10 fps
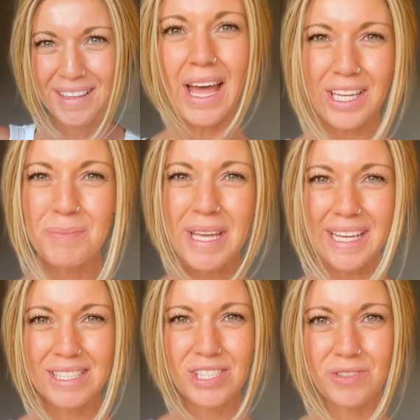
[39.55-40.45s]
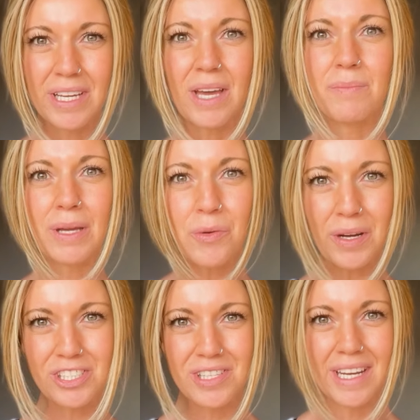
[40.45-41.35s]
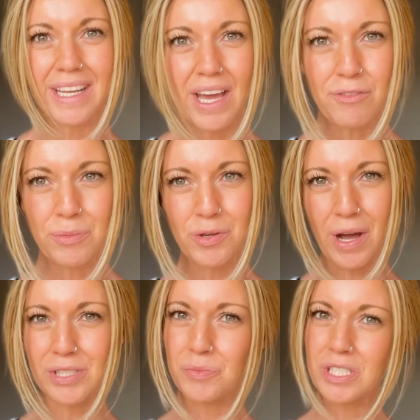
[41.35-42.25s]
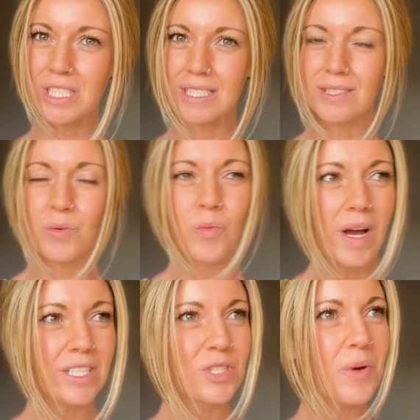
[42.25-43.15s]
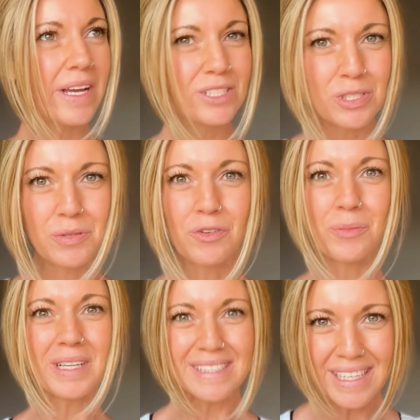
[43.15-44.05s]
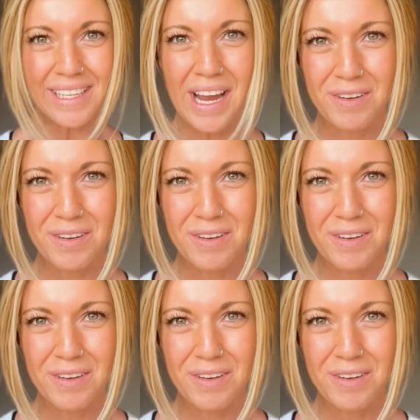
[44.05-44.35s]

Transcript: I'm gonna be answering a big question that I get from you guys, which is, what do I do for my skincare